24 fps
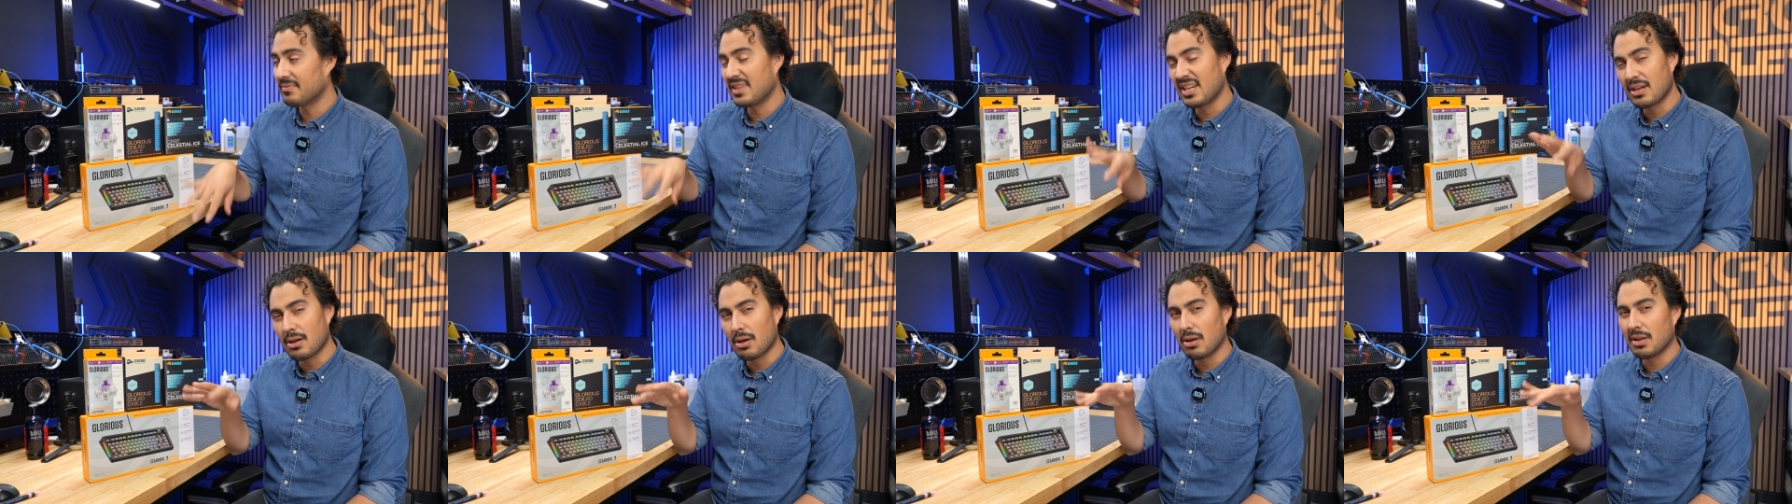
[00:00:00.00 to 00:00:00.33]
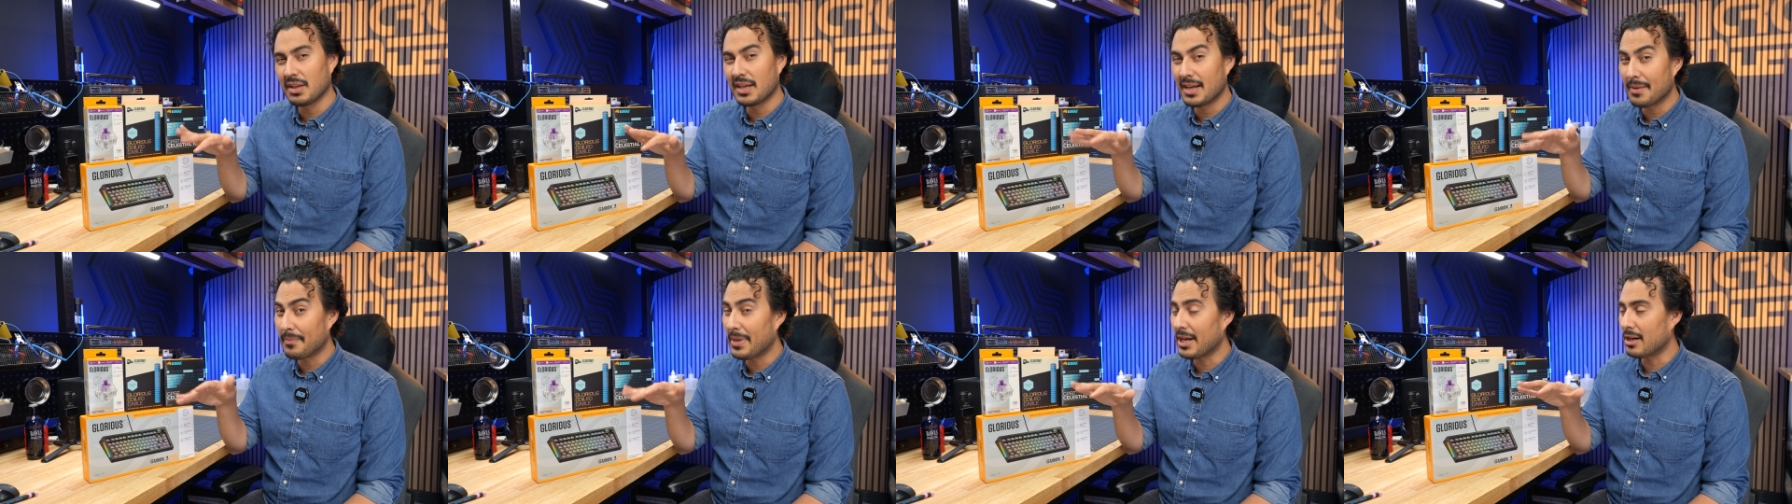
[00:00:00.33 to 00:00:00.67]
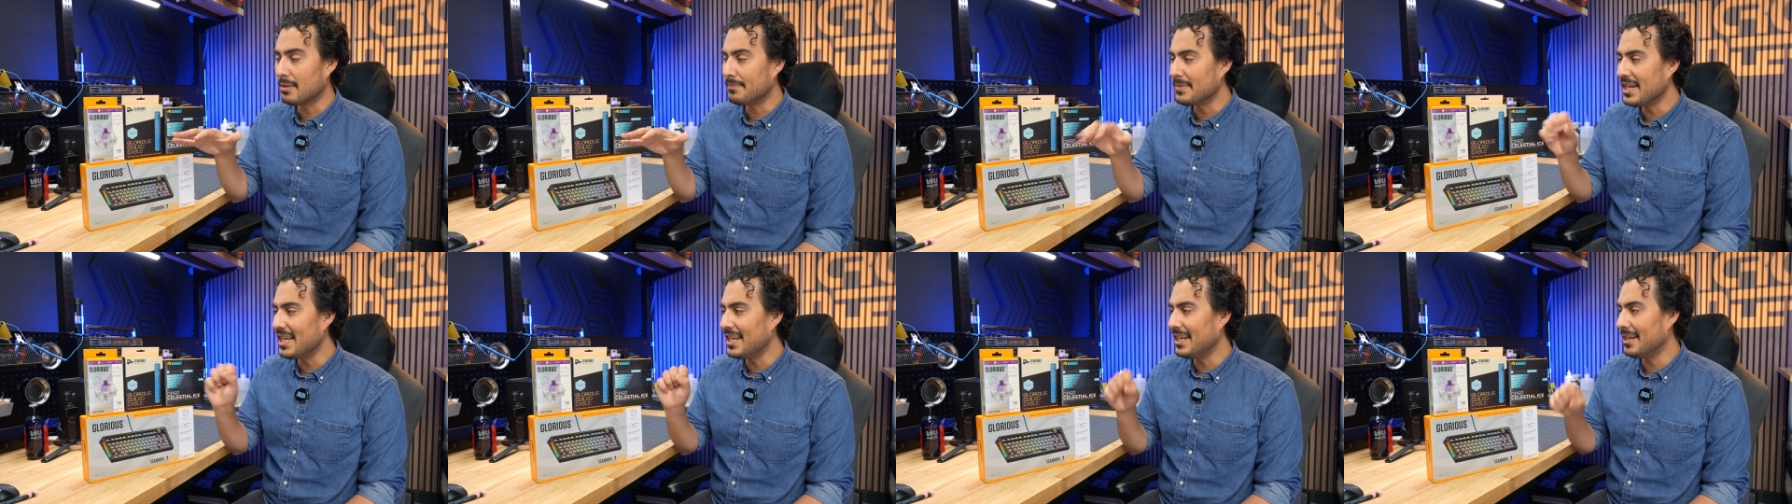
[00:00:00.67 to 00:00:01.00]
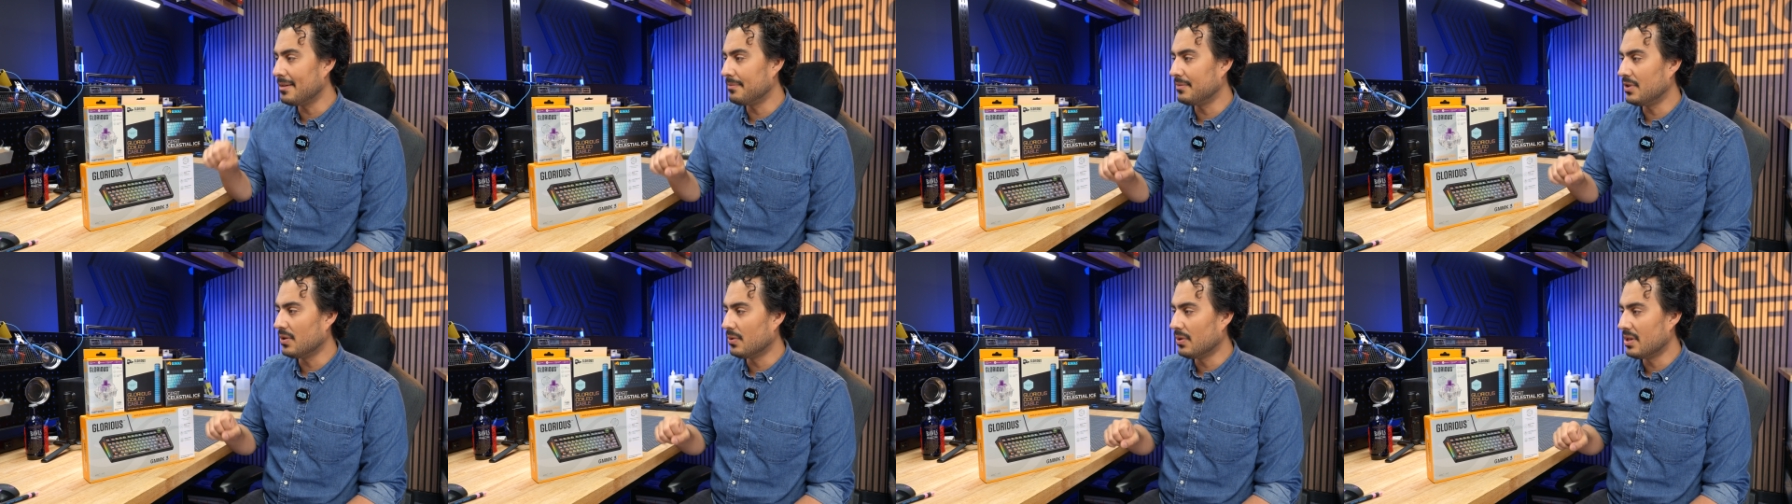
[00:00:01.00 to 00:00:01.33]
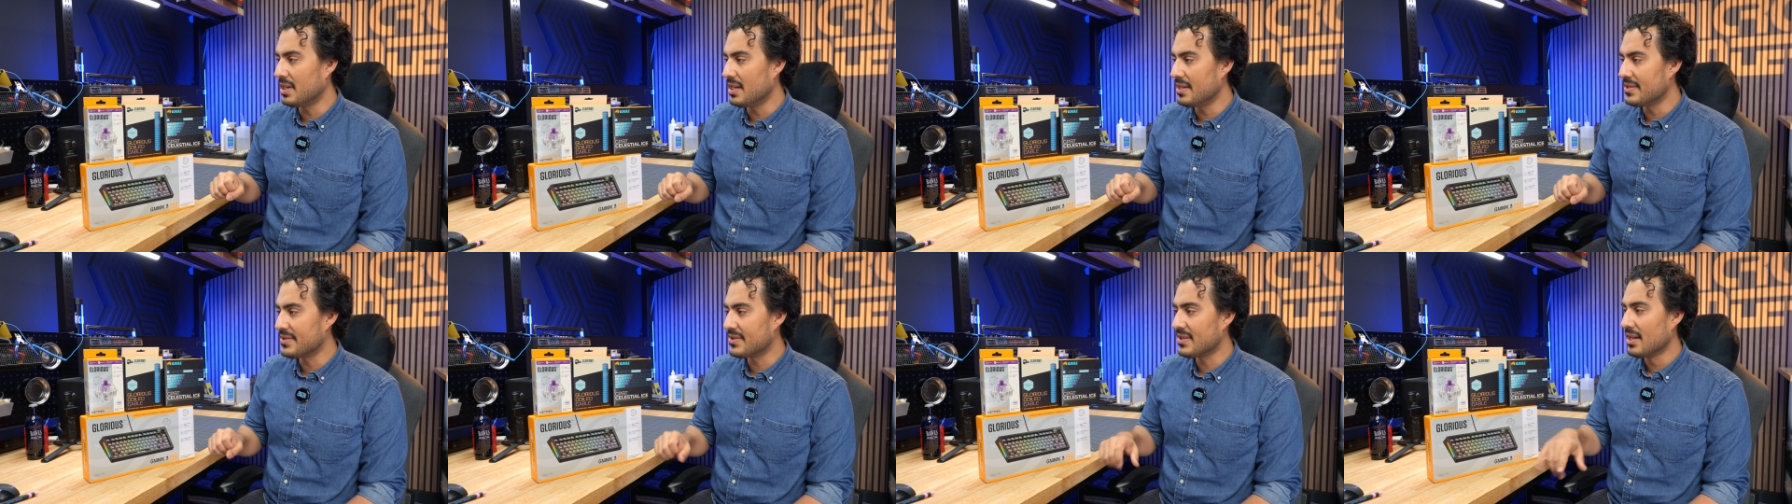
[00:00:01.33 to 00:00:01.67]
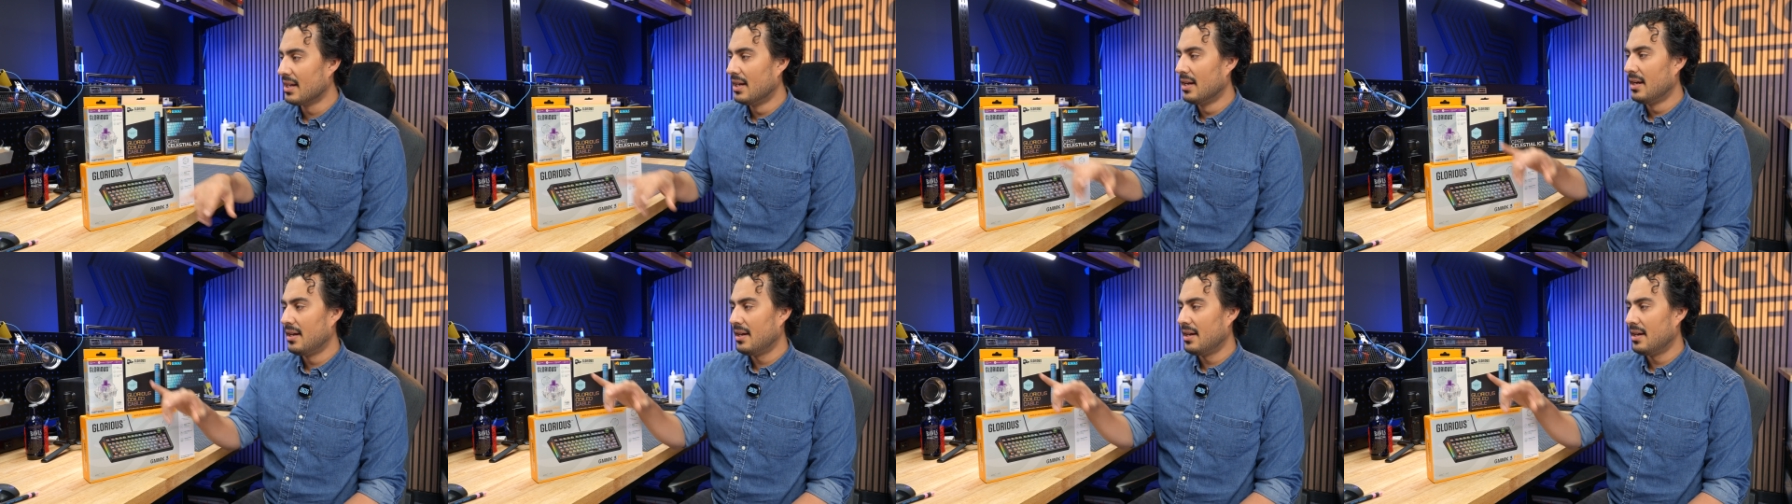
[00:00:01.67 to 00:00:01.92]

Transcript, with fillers: They call it about a medium noise.